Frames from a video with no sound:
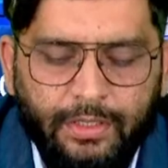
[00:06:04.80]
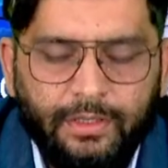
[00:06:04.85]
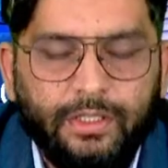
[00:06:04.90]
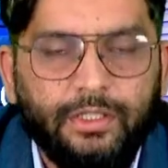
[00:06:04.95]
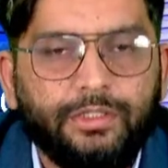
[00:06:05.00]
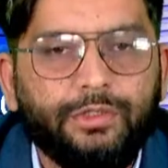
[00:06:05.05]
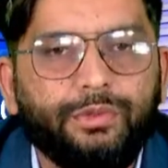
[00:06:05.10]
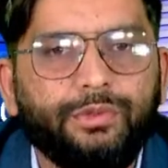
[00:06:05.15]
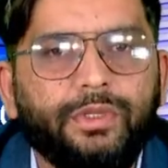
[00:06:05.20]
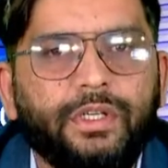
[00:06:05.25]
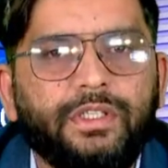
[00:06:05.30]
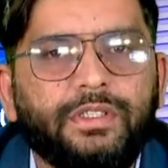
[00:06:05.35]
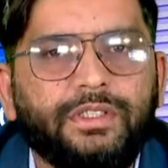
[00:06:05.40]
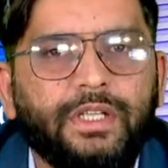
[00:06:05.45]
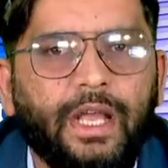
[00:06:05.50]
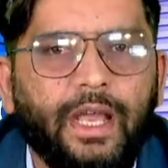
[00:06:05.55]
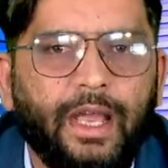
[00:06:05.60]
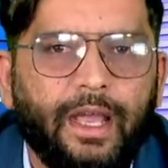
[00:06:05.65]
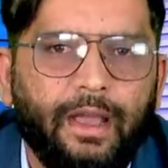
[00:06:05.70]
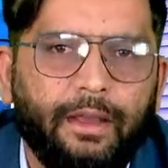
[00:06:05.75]
the students
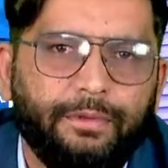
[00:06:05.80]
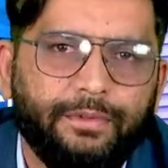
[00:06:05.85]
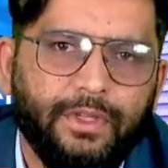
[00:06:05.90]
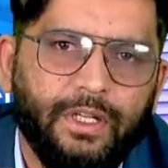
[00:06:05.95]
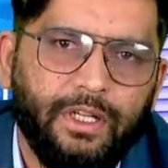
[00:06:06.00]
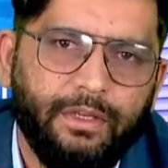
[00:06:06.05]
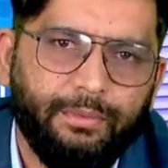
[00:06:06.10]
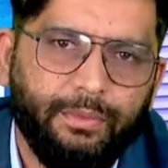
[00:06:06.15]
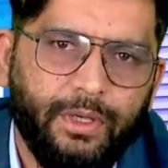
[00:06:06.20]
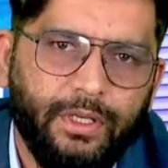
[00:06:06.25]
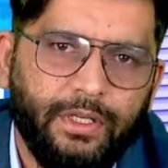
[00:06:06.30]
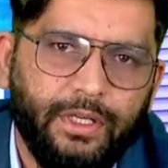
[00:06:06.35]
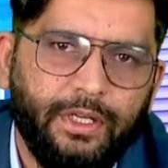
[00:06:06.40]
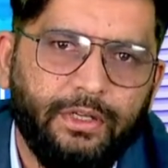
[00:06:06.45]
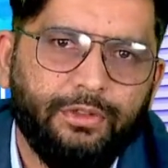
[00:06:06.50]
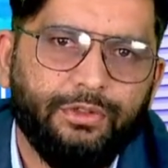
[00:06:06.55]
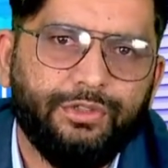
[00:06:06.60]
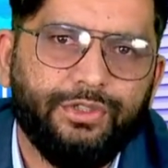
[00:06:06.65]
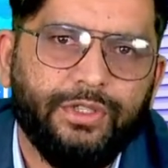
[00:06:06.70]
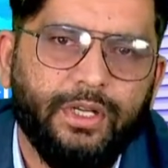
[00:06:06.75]
have the liberty
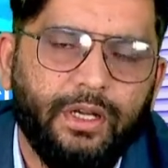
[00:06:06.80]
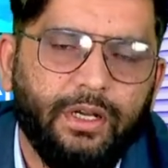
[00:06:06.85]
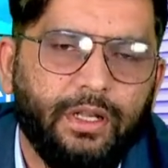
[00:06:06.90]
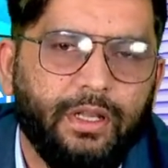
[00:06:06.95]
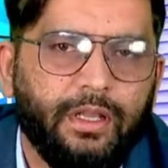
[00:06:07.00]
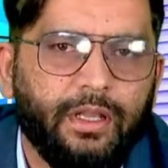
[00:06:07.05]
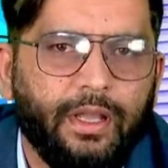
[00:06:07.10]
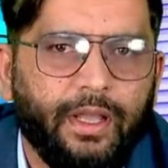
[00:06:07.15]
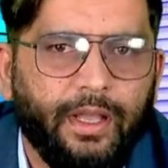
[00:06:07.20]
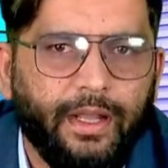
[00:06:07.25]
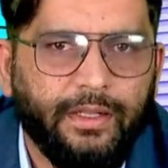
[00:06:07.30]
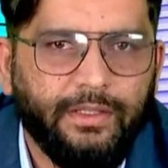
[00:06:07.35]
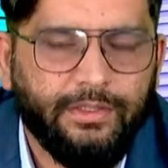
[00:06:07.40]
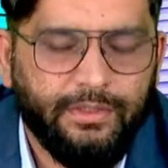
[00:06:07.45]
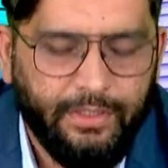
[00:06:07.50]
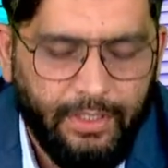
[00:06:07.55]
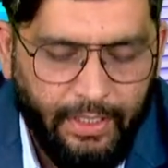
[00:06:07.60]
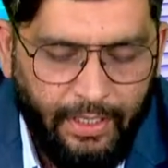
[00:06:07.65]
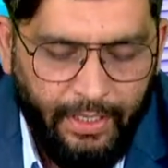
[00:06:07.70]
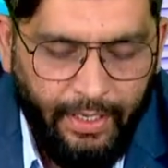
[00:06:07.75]
to study
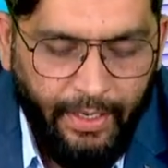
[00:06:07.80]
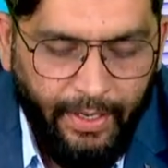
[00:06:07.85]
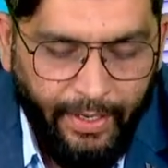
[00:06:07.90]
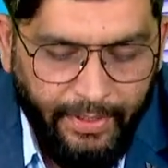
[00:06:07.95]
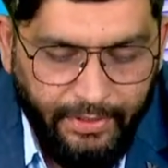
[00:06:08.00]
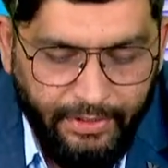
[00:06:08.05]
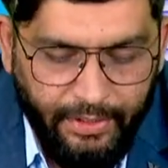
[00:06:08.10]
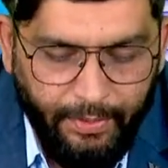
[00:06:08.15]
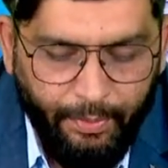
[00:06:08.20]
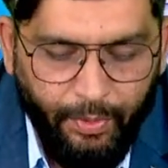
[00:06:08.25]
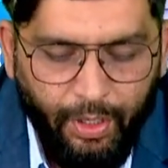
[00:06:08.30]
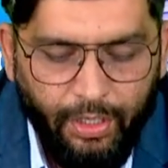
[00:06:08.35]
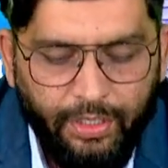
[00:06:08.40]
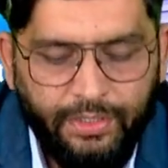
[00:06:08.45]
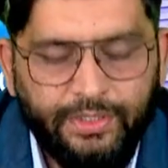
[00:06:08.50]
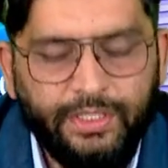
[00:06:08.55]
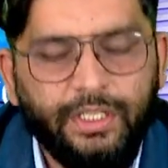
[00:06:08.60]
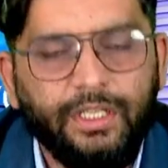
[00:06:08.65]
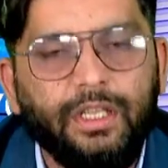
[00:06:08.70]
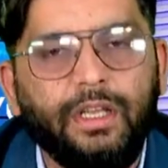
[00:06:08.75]

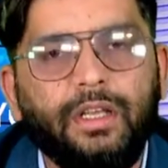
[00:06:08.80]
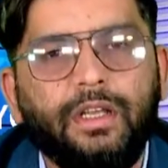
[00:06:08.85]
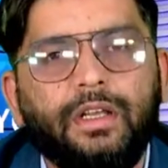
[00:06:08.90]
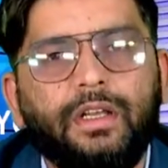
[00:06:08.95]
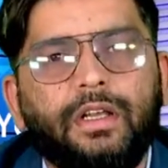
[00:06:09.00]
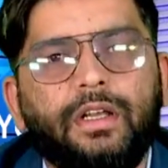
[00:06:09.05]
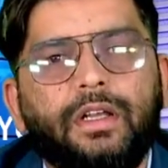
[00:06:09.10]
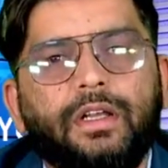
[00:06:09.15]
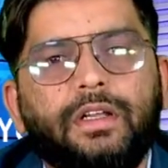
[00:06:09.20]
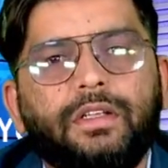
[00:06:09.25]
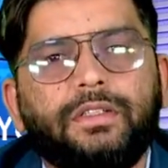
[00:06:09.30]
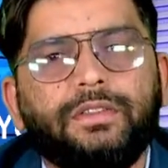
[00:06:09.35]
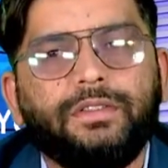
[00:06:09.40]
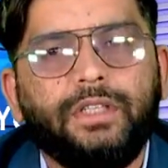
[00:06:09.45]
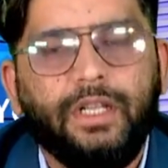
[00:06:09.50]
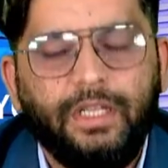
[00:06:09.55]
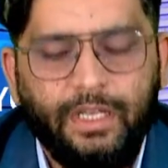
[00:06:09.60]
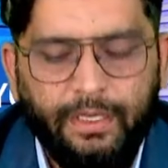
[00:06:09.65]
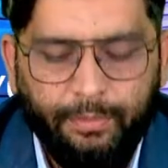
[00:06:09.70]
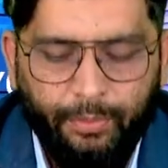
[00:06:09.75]
enzymology,
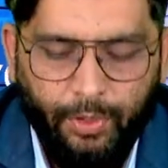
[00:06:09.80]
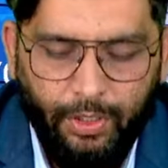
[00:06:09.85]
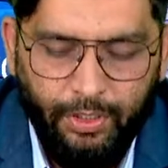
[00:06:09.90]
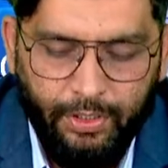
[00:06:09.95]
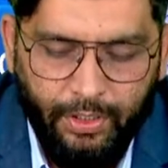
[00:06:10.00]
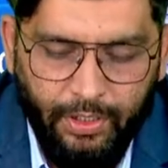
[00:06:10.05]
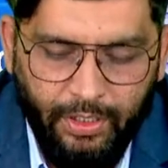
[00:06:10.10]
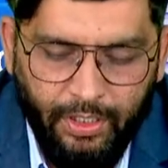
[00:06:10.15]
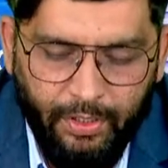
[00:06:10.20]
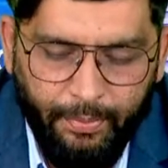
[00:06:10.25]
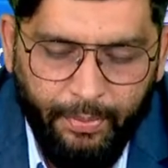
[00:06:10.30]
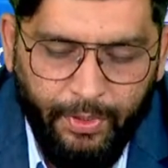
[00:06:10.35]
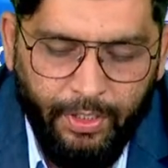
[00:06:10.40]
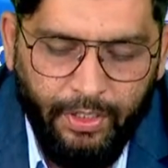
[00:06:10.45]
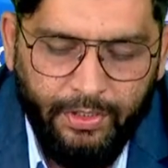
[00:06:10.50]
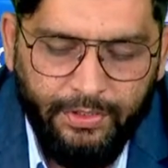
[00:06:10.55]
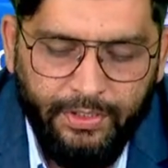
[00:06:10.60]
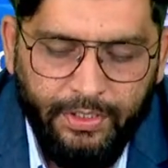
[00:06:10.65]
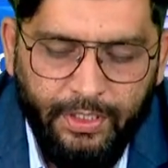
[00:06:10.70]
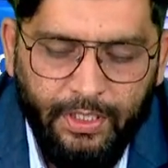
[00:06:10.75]
cell and molecular
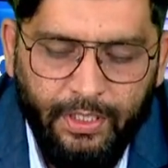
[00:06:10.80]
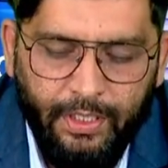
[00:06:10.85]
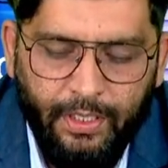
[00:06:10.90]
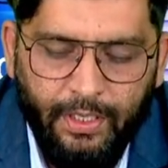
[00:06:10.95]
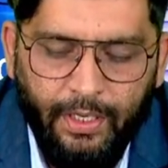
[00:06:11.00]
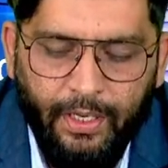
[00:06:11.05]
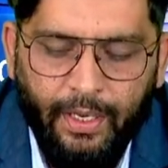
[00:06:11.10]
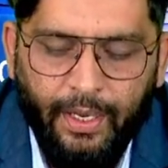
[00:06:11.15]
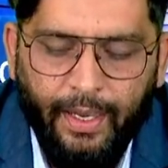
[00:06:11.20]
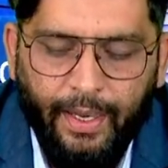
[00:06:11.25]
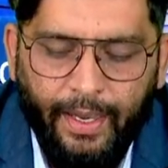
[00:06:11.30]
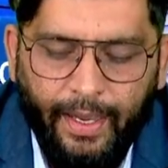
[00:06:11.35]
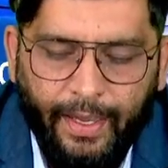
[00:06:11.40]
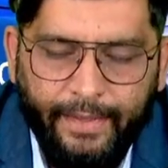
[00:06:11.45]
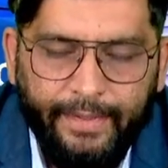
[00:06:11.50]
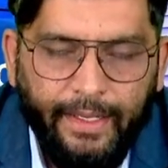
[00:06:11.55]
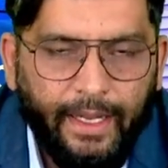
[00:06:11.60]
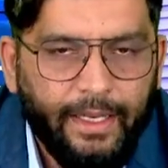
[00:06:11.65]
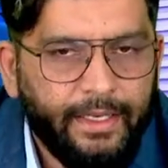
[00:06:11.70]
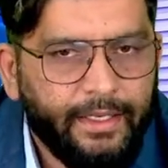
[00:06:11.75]
biology,
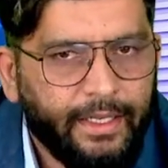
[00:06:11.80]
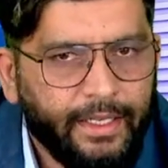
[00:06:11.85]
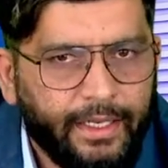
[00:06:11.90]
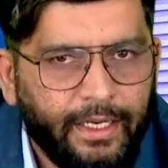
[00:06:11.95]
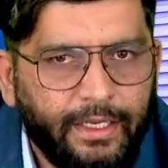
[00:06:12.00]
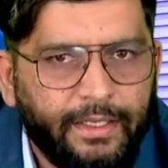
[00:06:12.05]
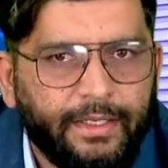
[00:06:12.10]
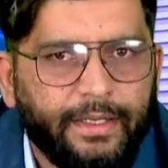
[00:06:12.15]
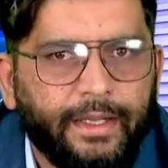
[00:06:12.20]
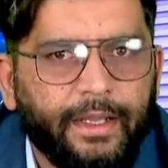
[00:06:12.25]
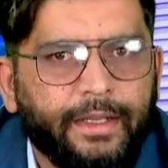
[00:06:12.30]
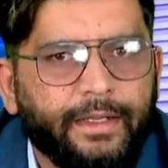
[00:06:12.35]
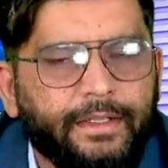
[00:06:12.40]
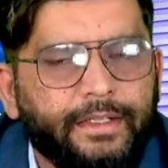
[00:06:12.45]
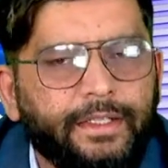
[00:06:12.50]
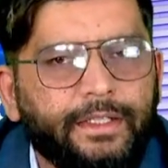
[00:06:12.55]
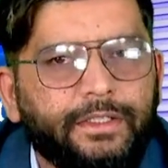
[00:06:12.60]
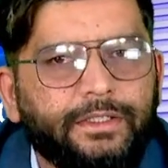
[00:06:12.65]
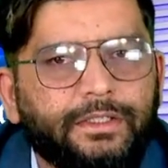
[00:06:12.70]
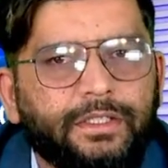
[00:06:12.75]
analytical
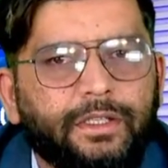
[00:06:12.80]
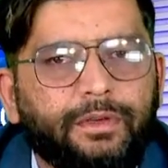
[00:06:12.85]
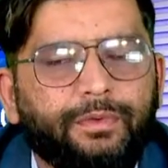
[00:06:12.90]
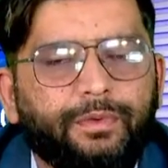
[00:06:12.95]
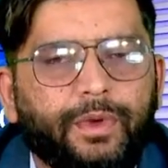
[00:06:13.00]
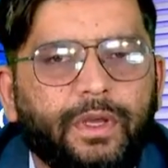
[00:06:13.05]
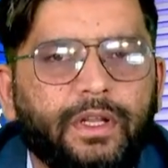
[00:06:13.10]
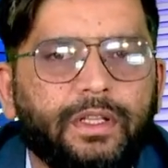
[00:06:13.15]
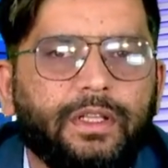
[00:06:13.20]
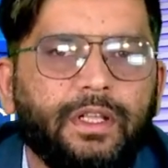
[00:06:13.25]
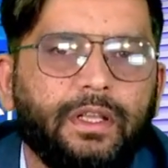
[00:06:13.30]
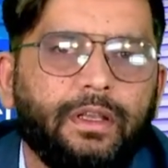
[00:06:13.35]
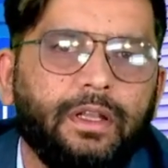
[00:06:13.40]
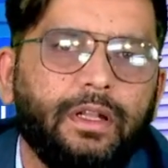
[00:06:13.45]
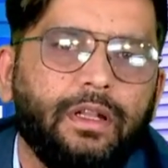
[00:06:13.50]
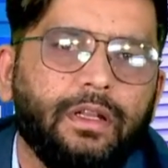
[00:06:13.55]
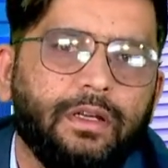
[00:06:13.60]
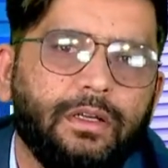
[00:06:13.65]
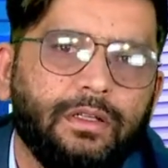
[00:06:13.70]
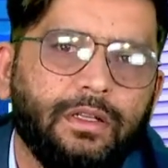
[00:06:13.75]
techniques where they
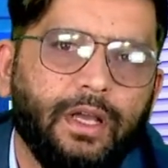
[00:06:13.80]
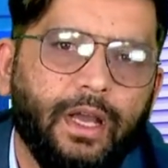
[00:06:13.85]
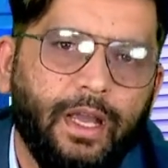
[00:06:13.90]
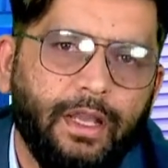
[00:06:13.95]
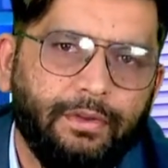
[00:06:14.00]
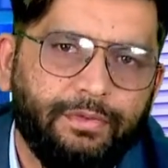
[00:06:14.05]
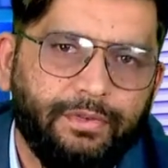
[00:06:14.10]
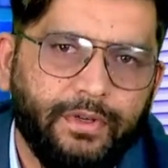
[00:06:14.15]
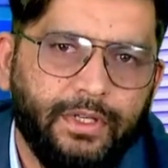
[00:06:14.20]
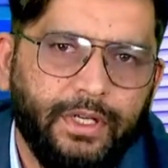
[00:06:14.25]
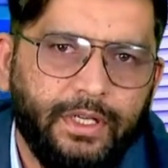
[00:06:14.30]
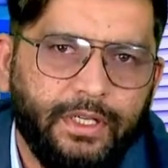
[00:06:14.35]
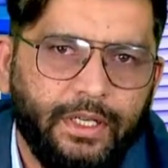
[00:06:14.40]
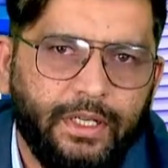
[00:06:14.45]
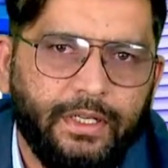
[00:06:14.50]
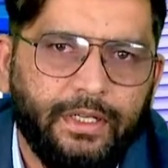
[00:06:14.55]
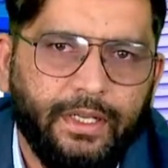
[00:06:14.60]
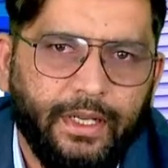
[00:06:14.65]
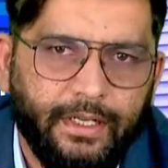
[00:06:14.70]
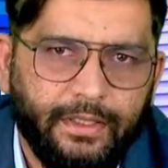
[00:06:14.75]
learn
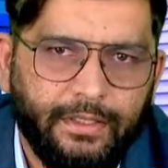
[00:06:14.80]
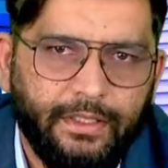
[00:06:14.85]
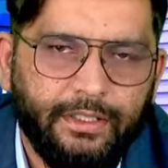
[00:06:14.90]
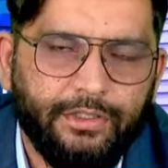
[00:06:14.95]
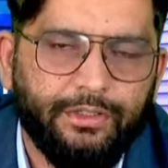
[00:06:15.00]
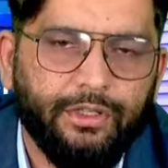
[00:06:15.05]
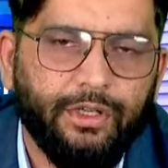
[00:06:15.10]
hyphenated techniques